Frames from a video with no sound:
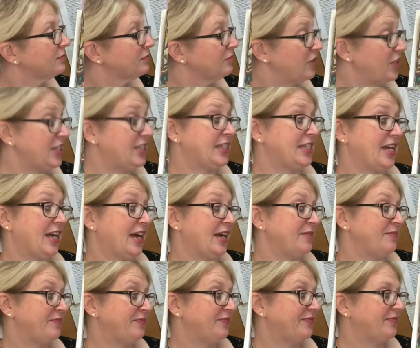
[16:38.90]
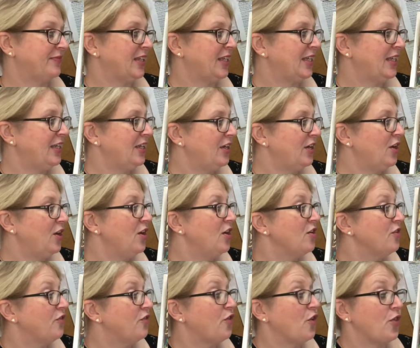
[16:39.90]
This time,
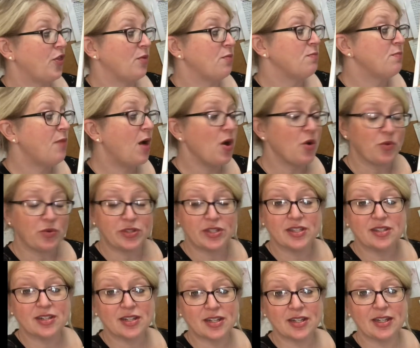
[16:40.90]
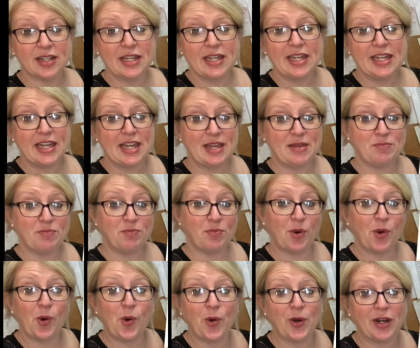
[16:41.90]
for the most
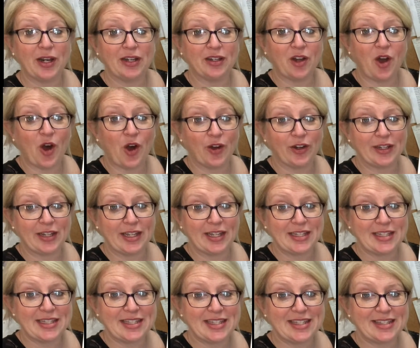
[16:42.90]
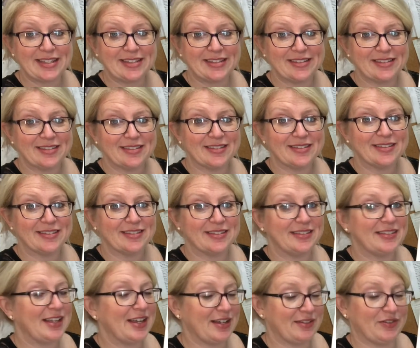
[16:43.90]
important audience
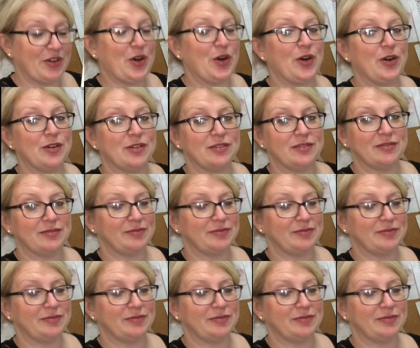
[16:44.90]
of all.